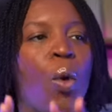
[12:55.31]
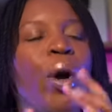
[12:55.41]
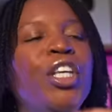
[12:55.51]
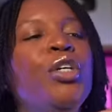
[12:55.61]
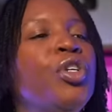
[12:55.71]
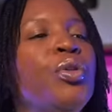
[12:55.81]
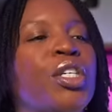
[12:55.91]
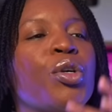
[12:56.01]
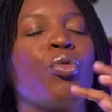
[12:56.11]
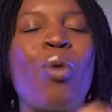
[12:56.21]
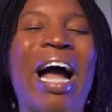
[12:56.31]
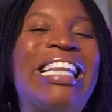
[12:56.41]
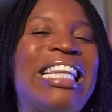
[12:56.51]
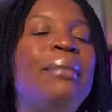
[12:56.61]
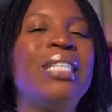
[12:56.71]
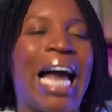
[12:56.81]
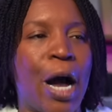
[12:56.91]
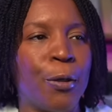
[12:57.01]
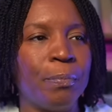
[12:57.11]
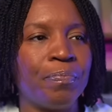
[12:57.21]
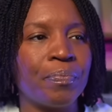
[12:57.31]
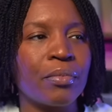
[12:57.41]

When you do this, write them down,